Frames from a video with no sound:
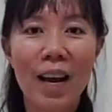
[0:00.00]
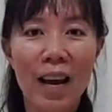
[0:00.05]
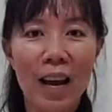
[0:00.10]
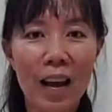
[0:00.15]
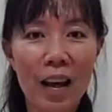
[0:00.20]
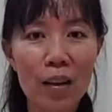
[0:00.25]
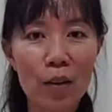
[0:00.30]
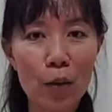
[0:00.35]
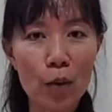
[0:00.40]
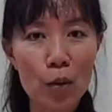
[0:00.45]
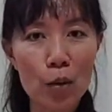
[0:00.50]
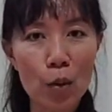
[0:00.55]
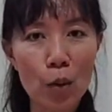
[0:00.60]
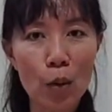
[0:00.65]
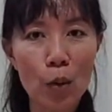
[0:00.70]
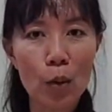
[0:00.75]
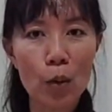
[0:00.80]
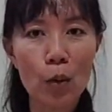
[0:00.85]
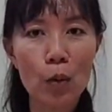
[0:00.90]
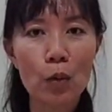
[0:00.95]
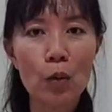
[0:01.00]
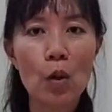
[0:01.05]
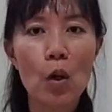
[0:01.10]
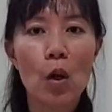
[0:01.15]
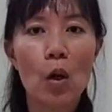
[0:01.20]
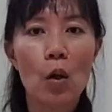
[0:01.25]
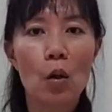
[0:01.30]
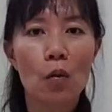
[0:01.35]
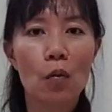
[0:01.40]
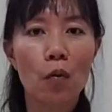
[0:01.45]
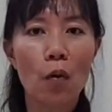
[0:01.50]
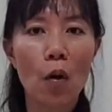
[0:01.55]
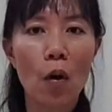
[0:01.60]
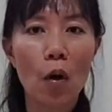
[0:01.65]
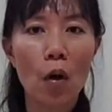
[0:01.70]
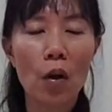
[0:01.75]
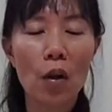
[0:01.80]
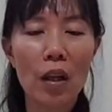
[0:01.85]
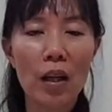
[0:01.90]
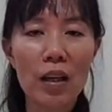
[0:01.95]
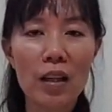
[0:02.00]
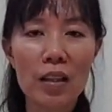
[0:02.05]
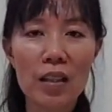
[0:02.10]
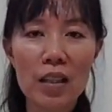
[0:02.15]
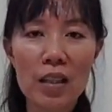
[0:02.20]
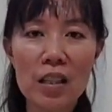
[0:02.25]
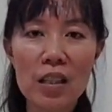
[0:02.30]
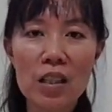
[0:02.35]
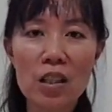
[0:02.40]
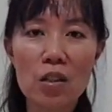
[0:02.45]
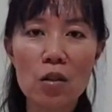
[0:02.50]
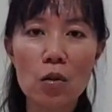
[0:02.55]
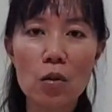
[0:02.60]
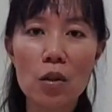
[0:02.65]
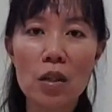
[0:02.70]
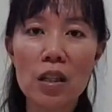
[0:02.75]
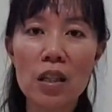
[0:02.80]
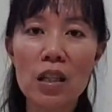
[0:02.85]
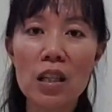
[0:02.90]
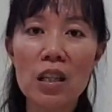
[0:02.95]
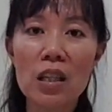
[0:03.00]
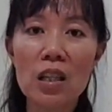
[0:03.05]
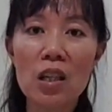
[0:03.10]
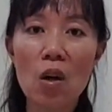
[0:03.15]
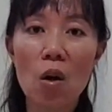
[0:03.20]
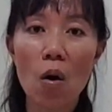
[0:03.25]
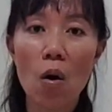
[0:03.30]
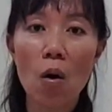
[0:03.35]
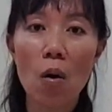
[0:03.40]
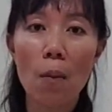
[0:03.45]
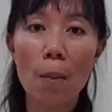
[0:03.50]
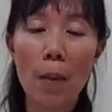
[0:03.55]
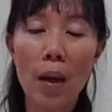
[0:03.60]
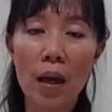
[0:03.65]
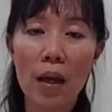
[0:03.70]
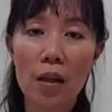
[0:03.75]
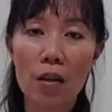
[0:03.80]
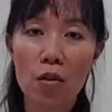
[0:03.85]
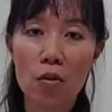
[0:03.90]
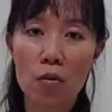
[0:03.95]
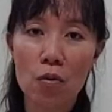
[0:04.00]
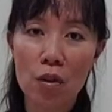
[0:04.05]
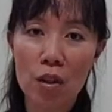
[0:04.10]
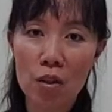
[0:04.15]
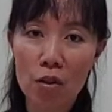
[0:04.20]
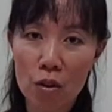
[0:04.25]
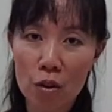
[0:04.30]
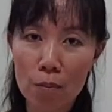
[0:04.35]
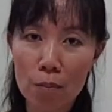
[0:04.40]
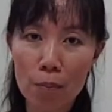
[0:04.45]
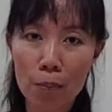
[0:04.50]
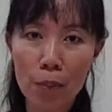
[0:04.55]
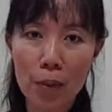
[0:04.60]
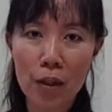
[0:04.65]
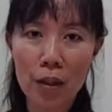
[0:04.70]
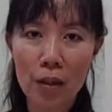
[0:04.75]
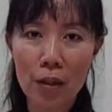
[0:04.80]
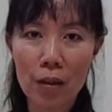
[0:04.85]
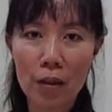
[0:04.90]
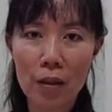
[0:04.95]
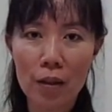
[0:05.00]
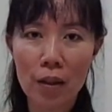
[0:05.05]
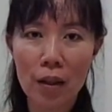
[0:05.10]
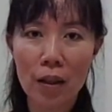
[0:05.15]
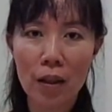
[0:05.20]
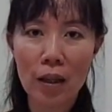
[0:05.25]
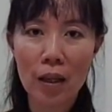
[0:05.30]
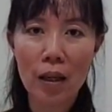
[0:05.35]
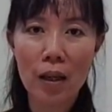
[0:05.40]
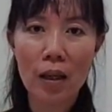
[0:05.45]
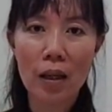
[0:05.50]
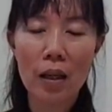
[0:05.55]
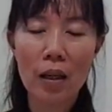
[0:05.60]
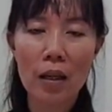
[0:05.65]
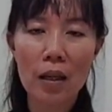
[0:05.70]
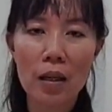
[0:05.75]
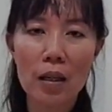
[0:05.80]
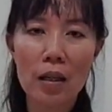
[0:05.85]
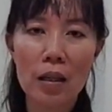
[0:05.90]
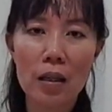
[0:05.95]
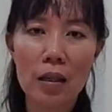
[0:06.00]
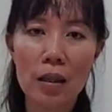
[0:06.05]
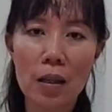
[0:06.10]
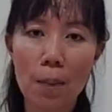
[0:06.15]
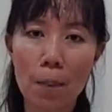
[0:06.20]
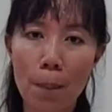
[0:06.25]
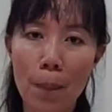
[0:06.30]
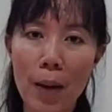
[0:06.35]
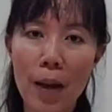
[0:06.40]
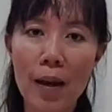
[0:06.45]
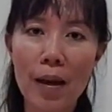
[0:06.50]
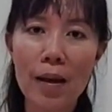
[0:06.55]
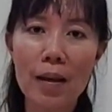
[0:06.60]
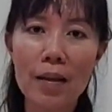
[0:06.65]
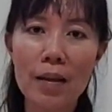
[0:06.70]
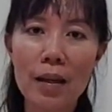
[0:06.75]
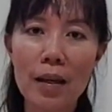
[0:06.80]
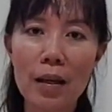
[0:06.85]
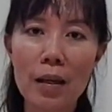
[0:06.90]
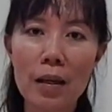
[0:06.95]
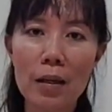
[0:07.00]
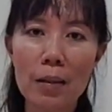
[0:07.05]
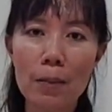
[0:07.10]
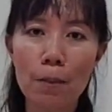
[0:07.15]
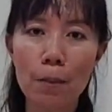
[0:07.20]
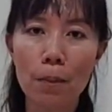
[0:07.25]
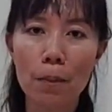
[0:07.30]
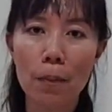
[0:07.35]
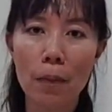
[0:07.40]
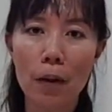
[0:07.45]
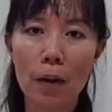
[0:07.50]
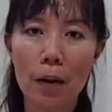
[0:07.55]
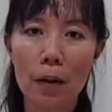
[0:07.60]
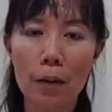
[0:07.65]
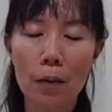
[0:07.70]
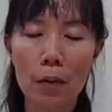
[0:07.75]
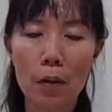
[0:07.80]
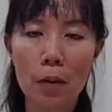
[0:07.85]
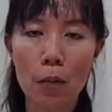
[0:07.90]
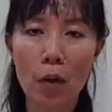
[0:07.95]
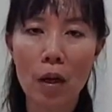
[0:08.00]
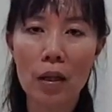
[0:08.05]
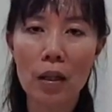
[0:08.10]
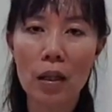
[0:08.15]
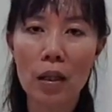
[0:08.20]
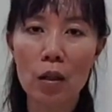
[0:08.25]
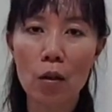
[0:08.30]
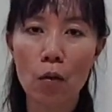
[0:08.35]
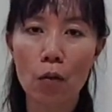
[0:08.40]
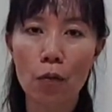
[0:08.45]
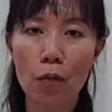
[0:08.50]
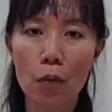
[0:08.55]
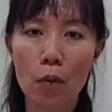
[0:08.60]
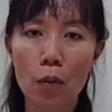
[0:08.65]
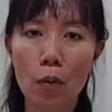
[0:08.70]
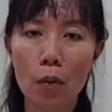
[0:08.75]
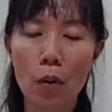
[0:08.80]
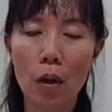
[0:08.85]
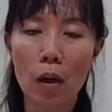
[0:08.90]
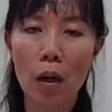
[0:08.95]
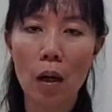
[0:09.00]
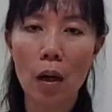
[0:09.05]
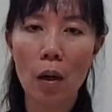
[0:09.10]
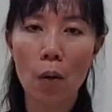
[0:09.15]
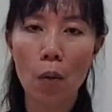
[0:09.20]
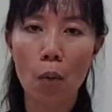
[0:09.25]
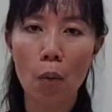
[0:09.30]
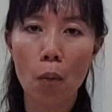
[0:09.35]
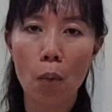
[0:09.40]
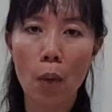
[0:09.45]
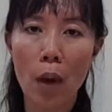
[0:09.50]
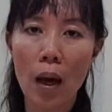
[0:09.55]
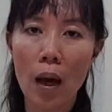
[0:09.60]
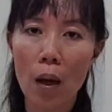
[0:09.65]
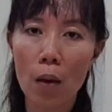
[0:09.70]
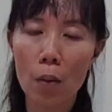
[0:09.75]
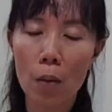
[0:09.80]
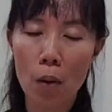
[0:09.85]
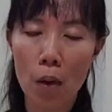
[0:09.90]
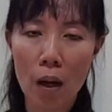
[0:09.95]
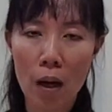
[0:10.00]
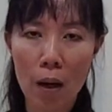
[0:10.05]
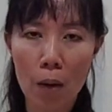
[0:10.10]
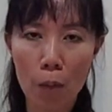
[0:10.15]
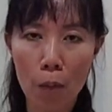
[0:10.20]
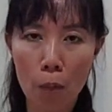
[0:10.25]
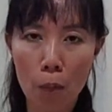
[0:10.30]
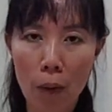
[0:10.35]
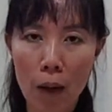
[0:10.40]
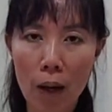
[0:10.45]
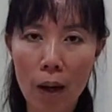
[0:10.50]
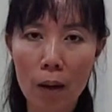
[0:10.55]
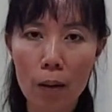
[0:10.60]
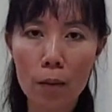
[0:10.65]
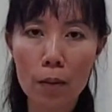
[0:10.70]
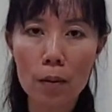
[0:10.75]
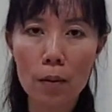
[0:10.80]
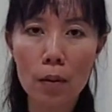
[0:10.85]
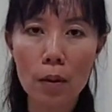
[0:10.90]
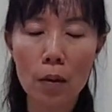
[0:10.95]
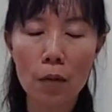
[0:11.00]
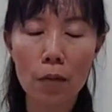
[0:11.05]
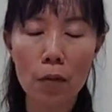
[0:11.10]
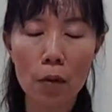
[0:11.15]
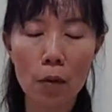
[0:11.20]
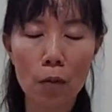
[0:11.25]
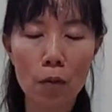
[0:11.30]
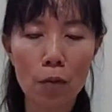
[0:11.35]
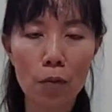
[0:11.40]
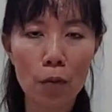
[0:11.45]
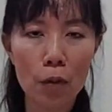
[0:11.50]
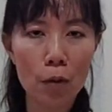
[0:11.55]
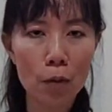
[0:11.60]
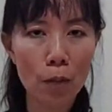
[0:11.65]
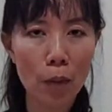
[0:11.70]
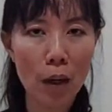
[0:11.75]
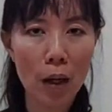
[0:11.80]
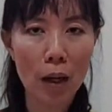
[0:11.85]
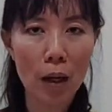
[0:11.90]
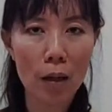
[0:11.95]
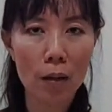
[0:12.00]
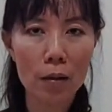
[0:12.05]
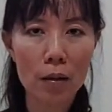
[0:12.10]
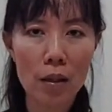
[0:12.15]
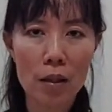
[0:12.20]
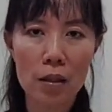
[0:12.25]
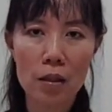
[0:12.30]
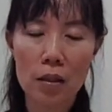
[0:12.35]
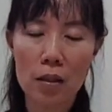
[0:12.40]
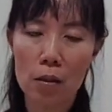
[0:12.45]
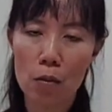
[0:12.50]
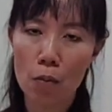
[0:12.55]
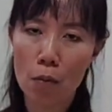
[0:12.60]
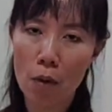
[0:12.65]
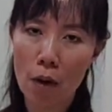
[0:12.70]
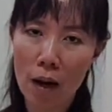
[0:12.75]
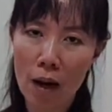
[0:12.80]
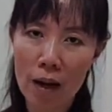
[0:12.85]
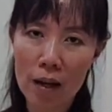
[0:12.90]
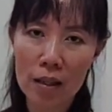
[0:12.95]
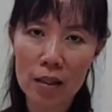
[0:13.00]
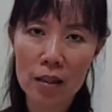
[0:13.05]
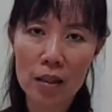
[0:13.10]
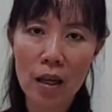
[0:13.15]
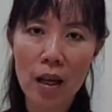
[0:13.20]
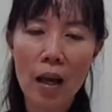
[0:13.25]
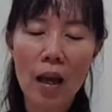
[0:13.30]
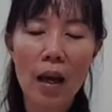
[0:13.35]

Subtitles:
And also for ladies during your menstruation period, okay, it depends, okay, whether you feel well or unwell. If you don't feel well, just rest.